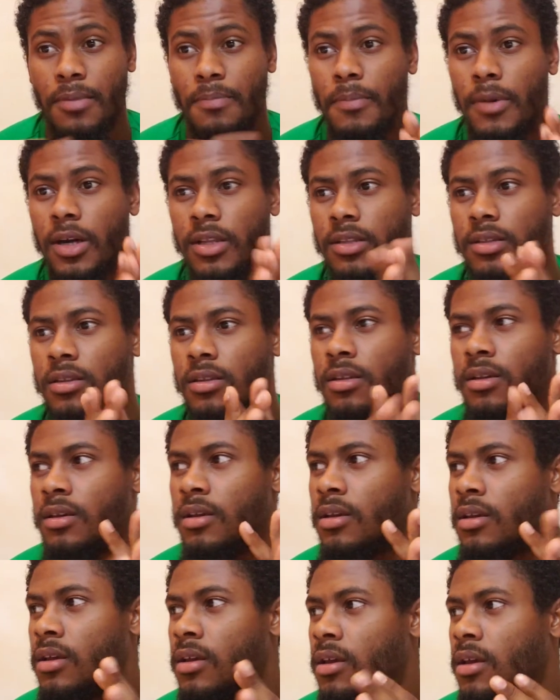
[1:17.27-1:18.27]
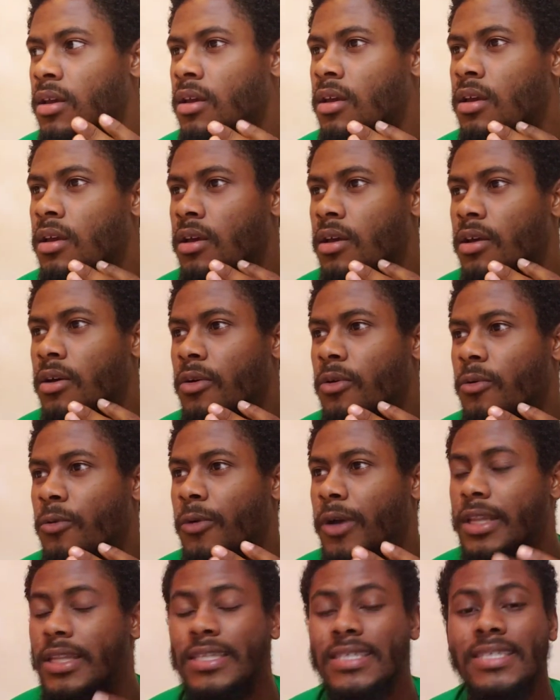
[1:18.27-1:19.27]
but
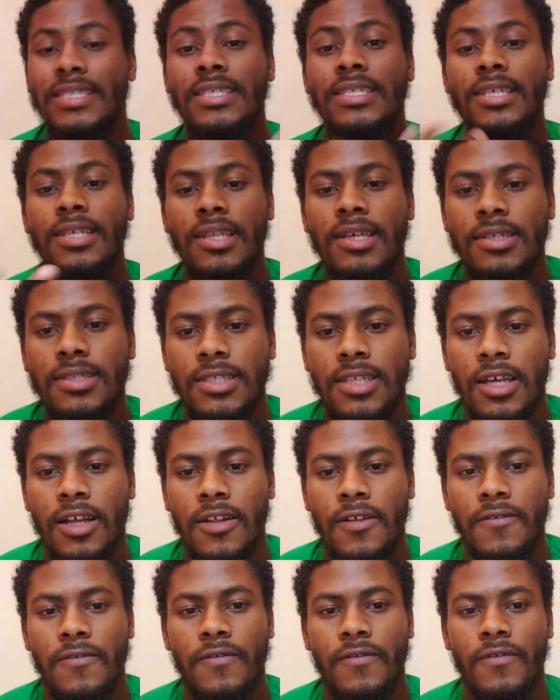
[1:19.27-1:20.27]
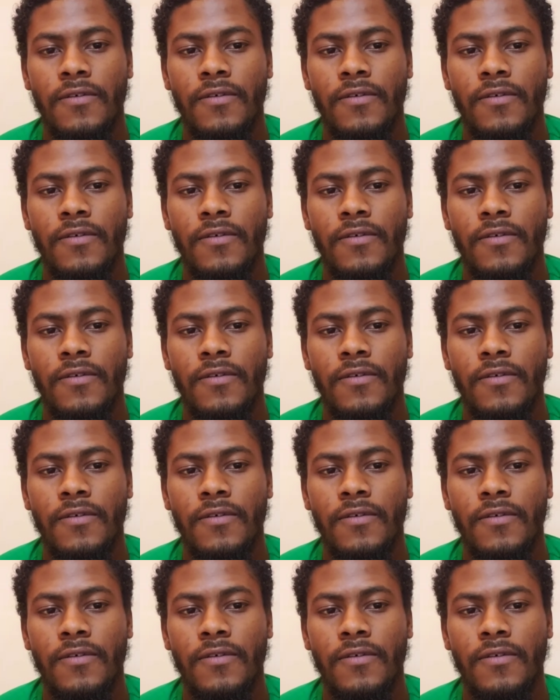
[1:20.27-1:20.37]
when they see themselves,